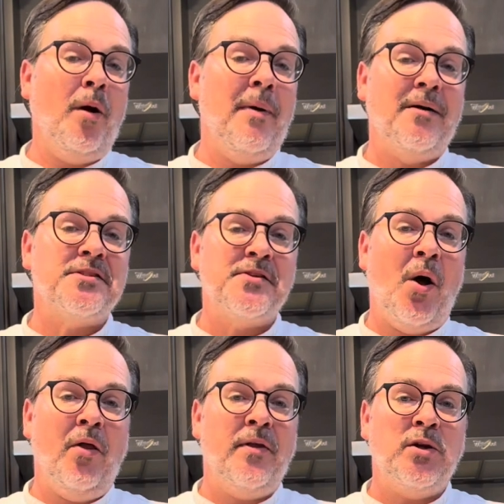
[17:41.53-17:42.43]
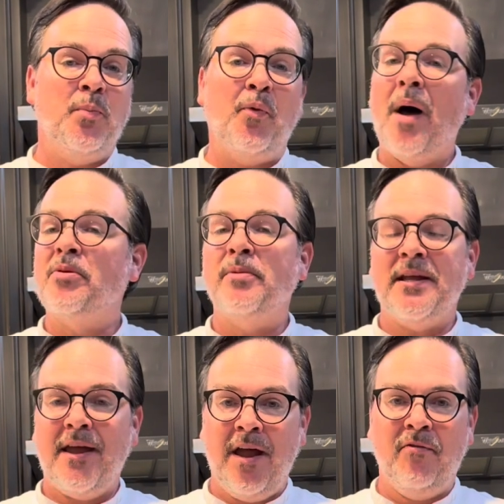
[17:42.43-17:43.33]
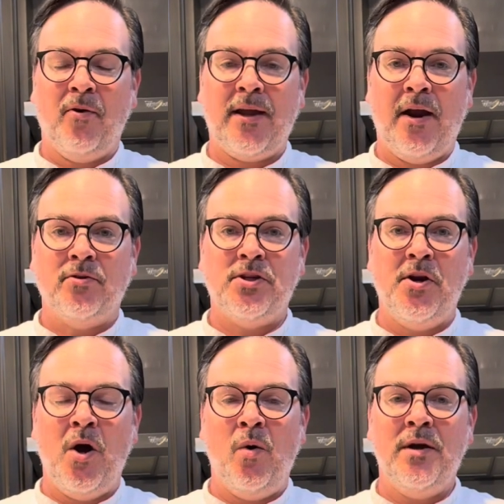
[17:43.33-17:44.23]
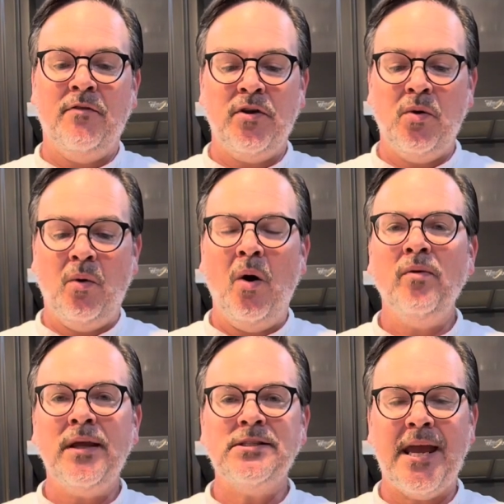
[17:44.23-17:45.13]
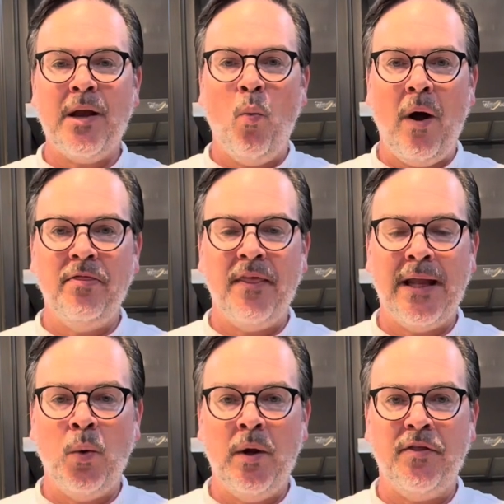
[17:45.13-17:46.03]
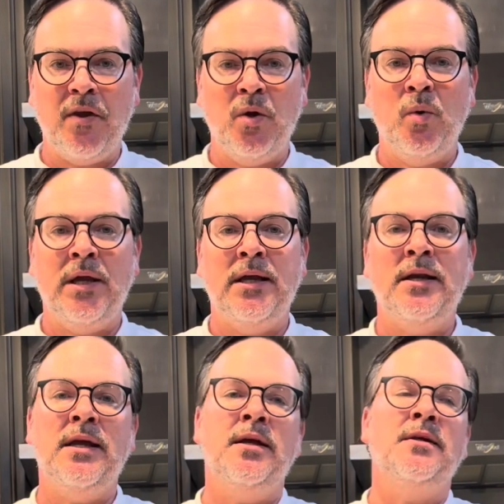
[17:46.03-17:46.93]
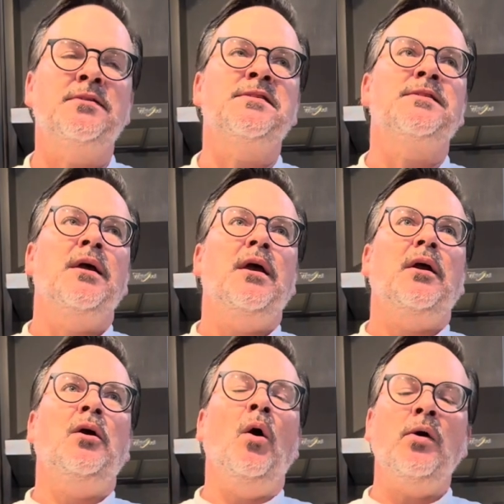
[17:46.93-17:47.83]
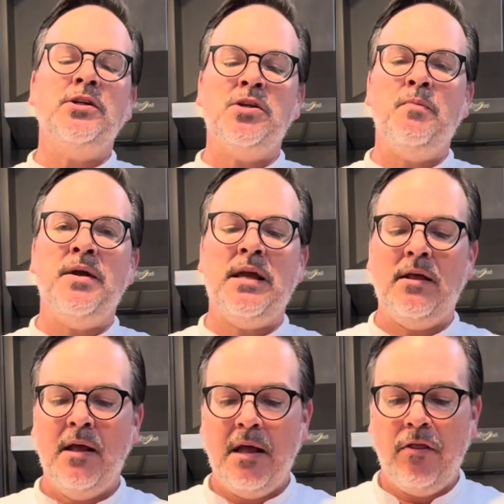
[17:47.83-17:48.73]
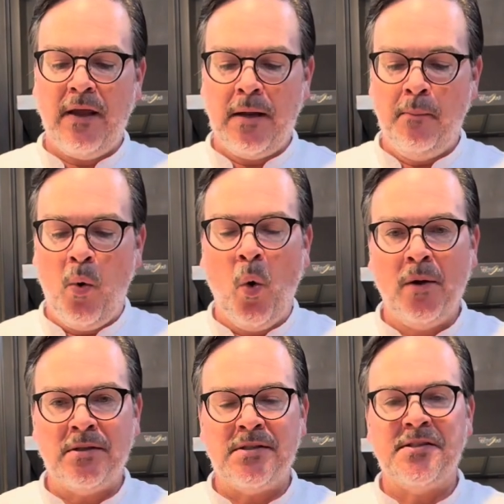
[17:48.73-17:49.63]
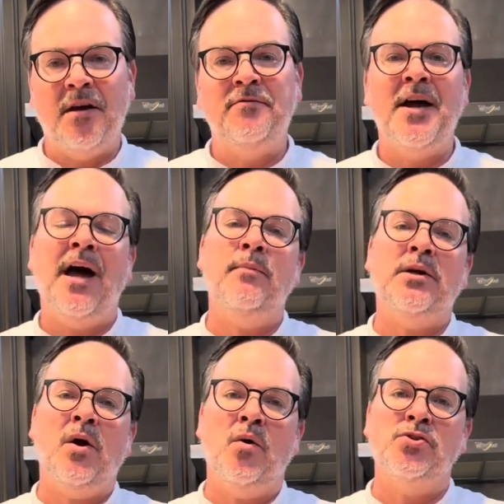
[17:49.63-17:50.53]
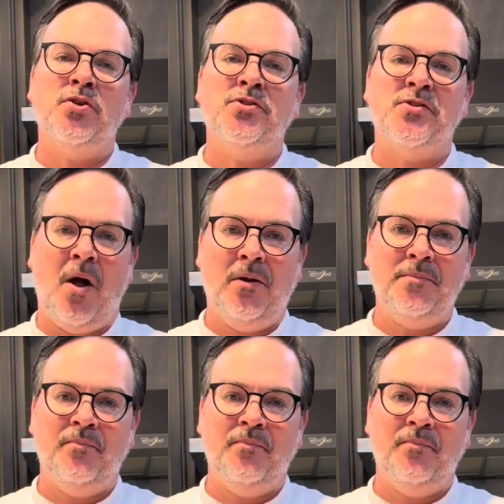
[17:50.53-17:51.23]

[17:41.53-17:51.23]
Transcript: about salt than you probably ever cared to know, and if you only take one thing with you, it is going to be the importance of Diamond Kosher Salt.